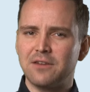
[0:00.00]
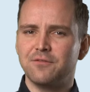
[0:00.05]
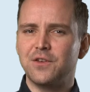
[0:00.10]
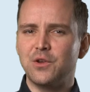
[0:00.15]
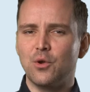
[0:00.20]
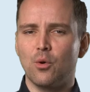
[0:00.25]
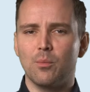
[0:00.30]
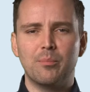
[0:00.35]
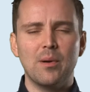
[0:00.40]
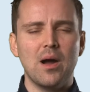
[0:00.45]
for
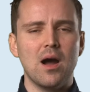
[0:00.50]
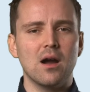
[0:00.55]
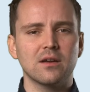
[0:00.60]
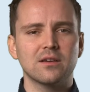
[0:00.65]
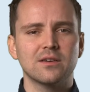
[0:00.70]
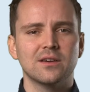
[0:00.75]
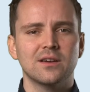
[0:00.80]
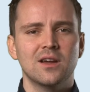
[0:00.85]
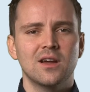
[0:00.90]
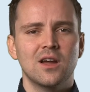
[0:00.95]
your
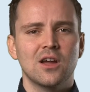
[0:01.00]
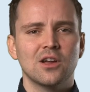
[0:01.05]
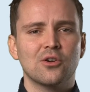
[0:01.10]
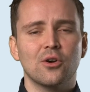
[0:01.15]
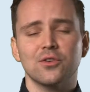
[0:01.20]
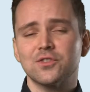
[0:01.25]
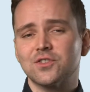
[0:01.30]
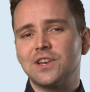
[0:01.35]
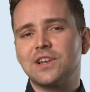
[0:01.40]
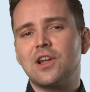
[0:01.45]
buck,
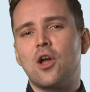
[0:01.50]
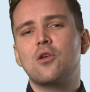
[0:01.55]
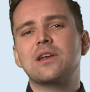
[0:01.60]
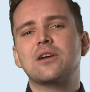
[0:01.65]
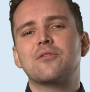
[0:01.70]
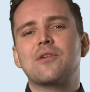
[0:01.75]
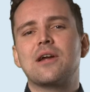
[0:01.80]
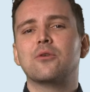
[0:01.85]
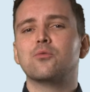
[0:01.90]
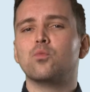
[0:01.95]
costing only
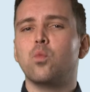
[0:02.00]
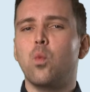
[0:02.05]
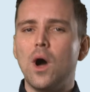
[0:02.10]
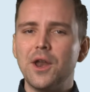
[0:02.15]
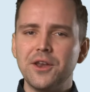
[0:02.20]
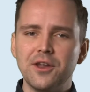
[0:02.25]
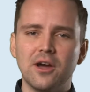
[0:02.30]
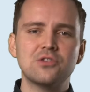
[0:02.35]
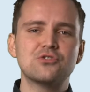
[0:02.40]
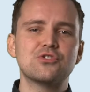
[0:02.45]
around
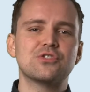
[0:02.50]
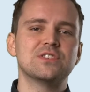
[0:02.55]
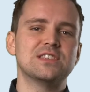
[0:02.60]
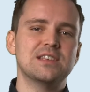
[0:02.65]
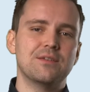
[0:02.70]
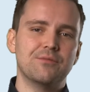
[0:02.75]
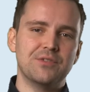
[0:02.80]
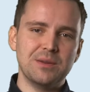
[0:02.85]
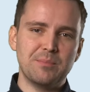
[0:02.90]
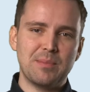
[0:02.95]

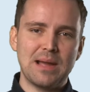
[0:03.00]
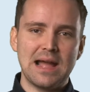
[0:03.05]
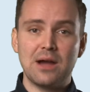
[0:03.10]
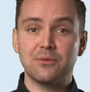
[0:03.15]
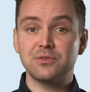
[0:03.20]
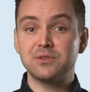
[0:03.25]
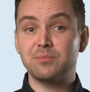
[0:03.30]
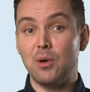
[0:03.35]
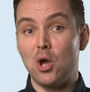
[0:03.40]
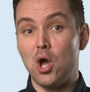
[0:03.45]

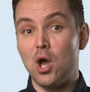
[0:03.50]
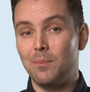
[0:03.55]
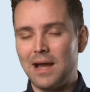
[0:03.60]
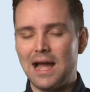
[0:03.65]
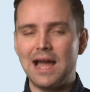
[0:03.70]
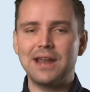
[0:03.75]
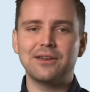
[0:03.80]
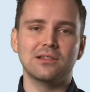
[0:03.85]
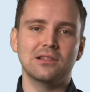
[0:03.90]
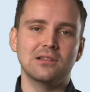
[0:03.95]
£170 per
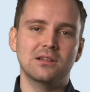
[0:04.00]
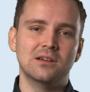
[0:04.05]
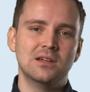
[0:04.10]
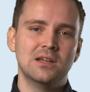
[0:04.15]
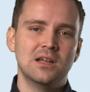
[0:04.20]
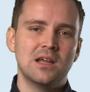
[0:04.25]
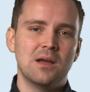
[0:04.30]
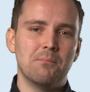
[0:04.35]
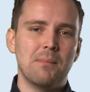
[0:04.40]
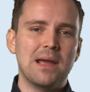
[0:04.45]
panel,
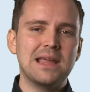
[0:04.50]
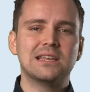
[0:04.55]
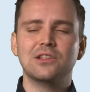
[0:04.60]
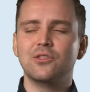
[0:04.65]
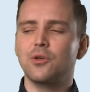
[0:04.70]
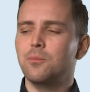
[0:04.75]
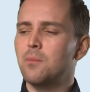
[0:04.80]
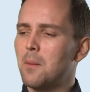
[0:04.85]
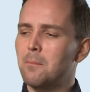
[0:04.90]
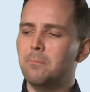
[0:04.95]
making
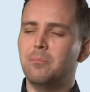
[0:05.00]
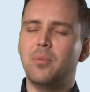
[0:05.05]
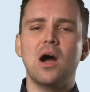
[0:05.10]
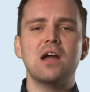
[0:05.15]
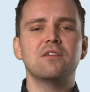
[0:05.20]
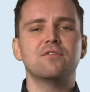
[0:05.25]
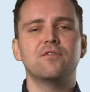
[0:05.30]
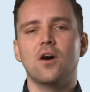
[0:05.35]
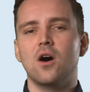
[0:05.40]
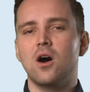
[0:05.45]
them by
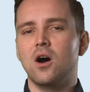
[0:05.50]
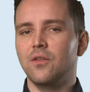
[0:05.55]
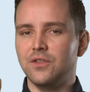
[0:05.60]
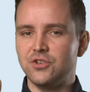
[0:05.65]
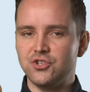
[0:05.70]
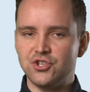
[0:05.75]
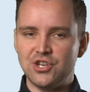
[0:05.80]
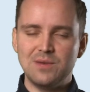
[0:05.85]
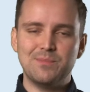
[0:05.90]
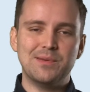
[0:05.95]
far the
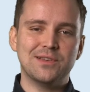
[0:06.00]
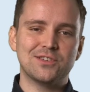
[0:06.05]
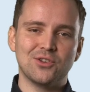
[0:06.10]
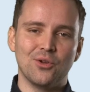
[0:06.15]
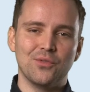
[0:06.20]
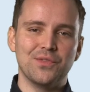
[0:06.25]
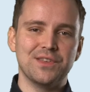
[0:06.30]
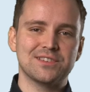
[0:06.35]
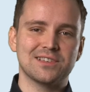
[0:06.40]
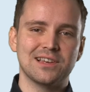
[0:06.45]
cheapest
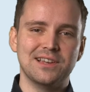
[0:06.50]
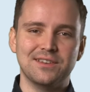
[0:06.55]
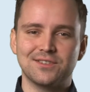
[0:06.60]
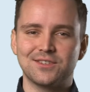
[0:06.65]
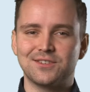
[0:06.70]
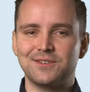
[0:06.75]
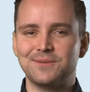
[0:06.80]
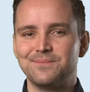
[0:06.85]
on this list.